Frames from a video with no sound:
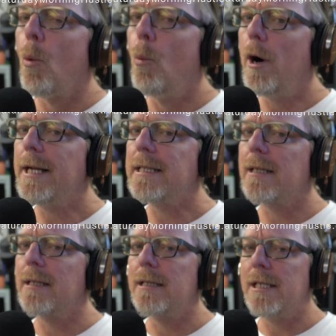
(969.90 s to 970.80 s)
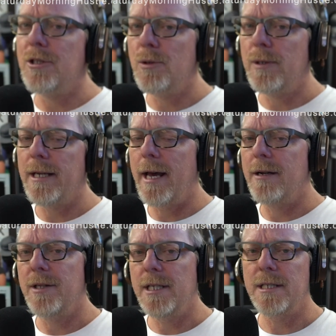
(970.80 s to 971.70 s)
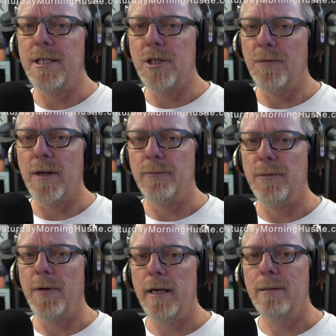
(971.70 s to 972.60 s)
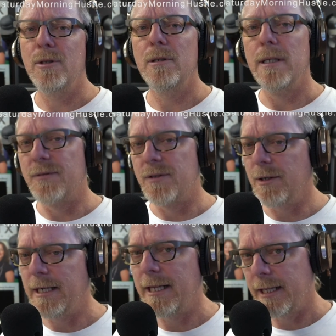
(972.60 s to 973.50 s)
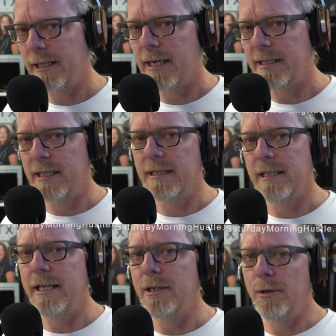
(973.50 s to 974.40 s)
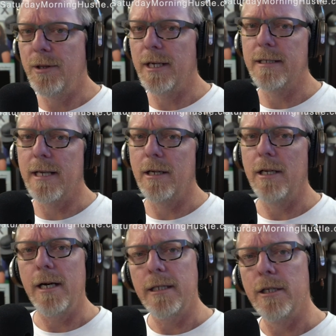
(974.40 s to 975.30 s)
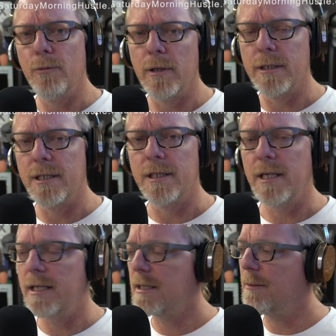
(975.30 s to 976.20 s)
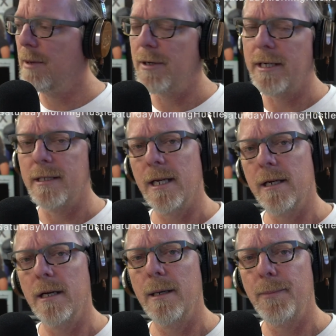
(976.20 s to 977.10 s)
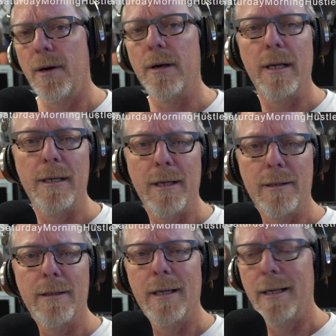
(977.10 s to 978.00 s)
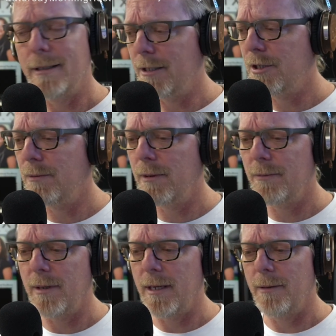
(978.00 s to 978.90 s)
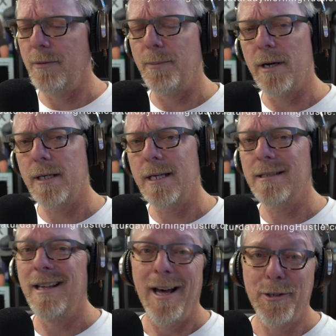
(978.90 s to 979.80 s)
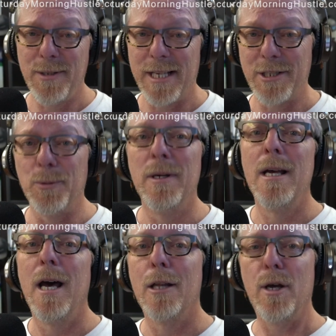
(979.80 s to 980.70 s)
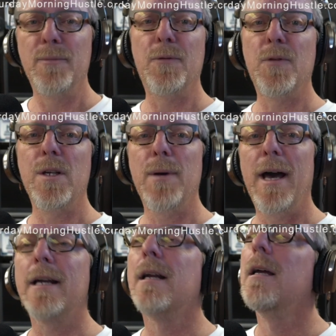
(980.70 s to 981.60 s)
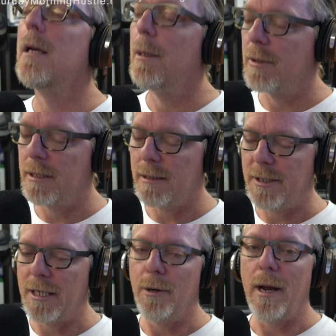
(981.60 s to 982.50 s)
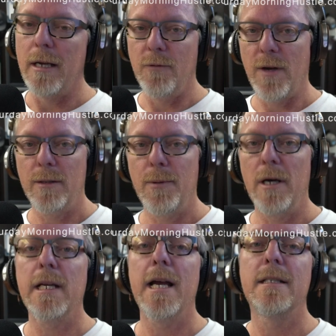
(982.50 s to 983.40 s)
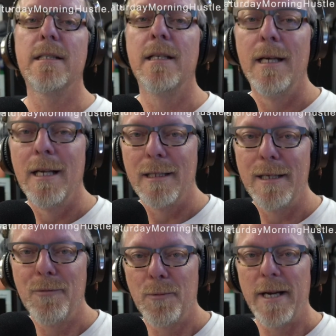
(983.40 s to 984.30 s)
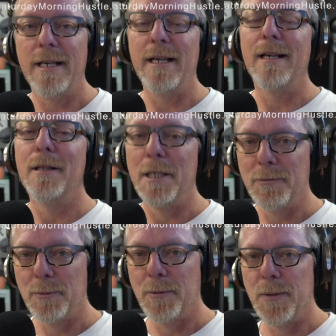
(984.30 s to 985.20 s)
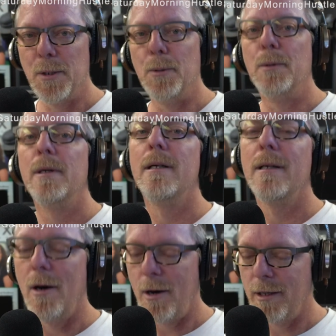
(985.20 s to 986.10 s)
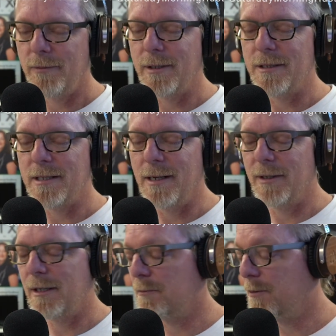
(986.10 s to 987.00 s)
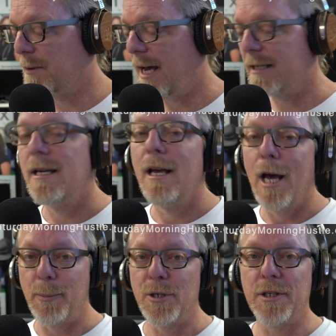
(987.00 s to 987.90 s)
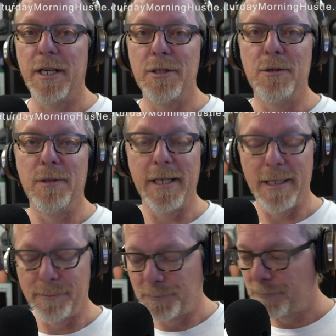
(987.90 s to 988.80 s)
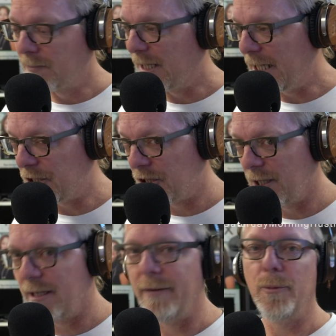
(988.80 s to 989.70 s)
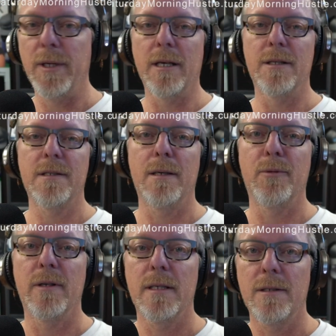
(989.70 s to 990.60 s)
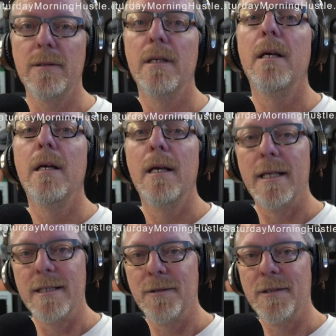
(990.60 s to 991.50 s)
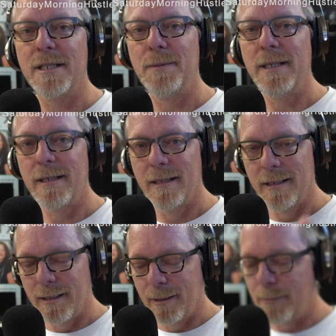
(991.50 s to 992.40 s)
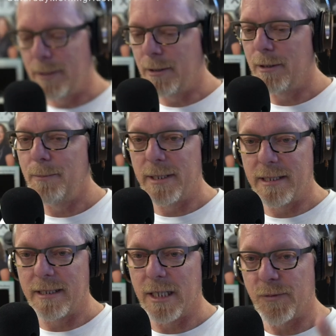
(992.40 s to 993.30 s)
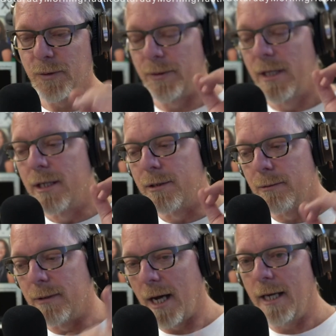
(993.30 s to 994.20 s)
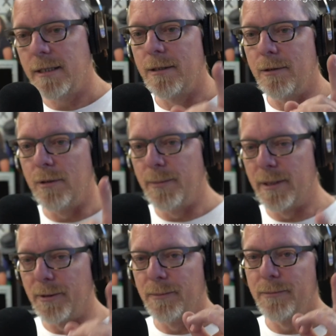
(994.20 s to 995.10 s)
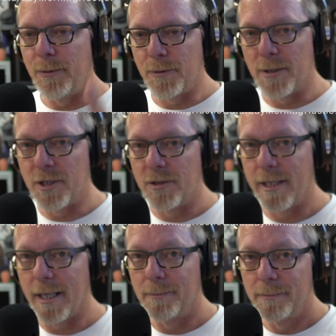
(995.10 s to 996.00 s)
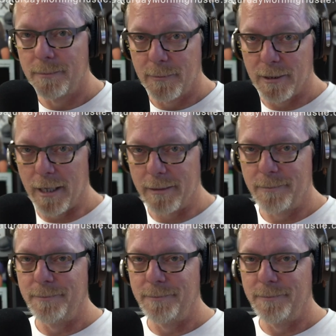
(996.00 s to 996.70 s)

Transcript: What did you get out of this that you found to be valuable? Is there anything that I said today that you think is out of line that you want to discuss that maybe I could take up on another issue of the podcast? I'll do that too. I love the feedback. Please let me know how you found the podcast. Leave a rating, leave a review, all of the good stuff that comes with that. I appreciate you guys tuning in each and every week on the Saturday Morning Hustle. Until next week, be good, be successful. Do not do the minimum. Do as much as you can. Good luck.